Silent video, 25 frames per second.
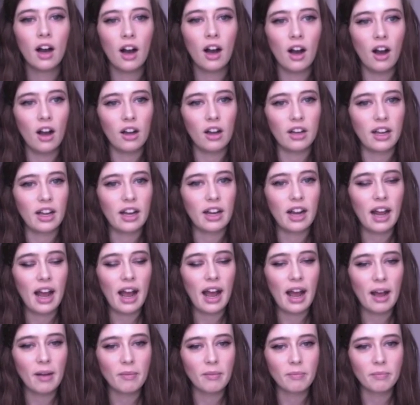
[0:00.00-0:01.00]
on it.
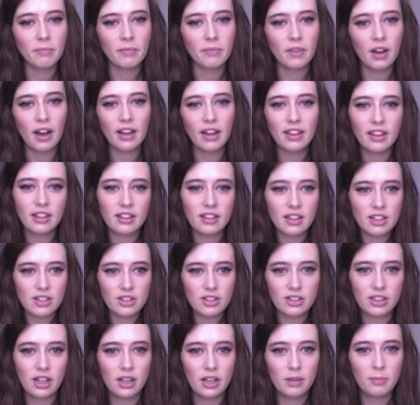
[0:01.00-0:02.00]
I think they
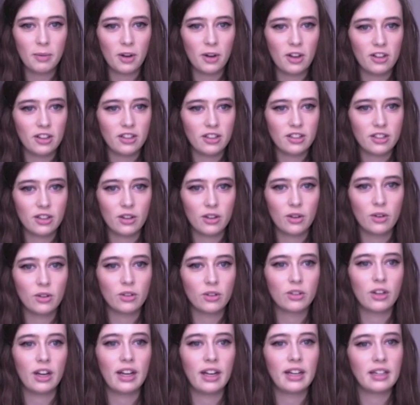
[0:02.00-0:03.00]
just kind of bought into the
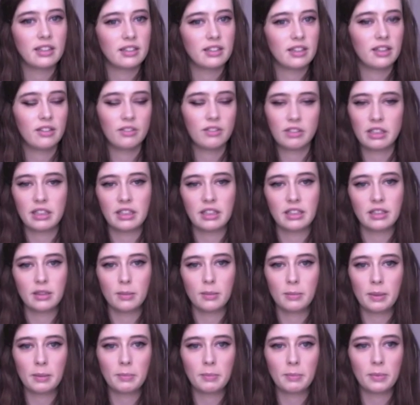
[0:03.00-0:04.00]
whole craze and they realized
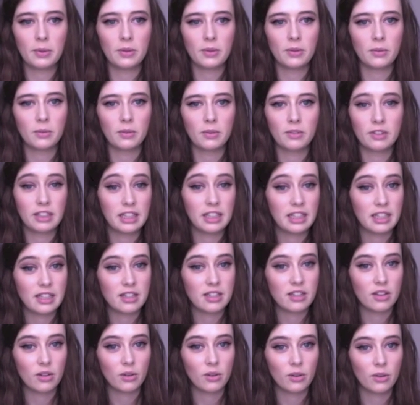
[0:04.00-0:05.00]
that people were really
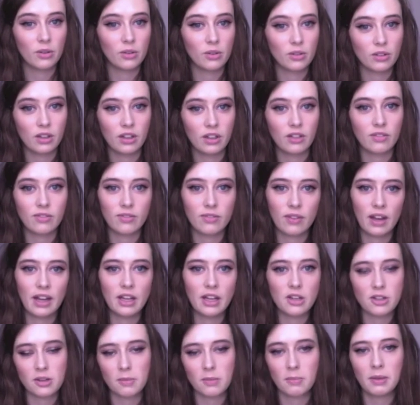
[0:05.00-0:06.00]
into the whole kind of
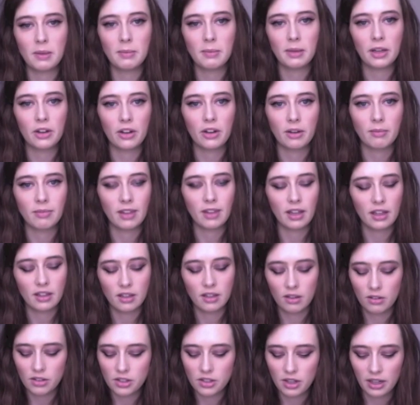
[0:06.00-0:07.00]
Asian BB cream thing and
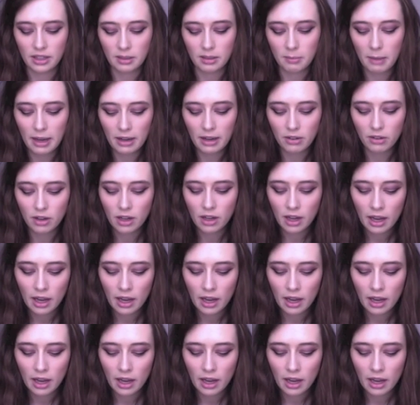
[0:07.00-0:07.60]
they were trying them out.